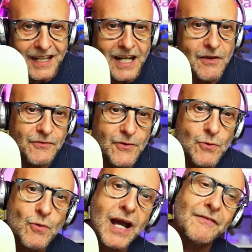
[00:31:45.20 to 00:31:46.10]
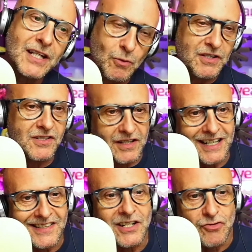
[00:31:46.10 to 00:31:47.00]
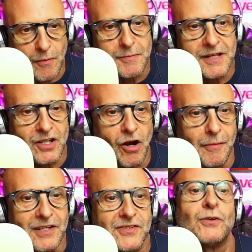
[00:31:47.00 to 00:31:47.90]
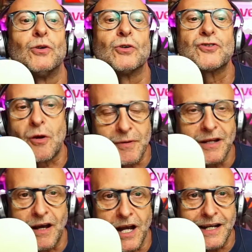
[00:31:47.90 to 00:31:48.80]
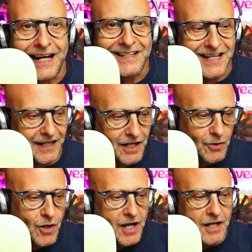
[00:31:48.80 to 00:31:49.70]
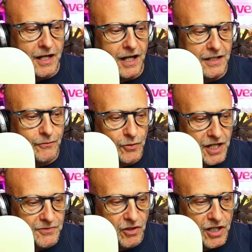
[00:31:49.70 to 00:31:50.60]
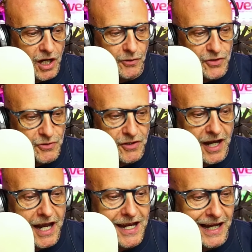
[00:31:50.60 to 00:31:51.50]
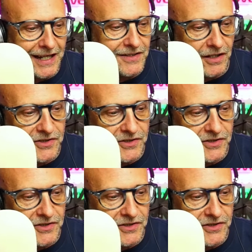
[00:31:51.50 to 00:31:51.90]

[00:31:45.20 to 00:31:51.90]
If you have any questions, like I say, drop them in the comments or drop me a line at hello@loveaudio.co.uk, and I'll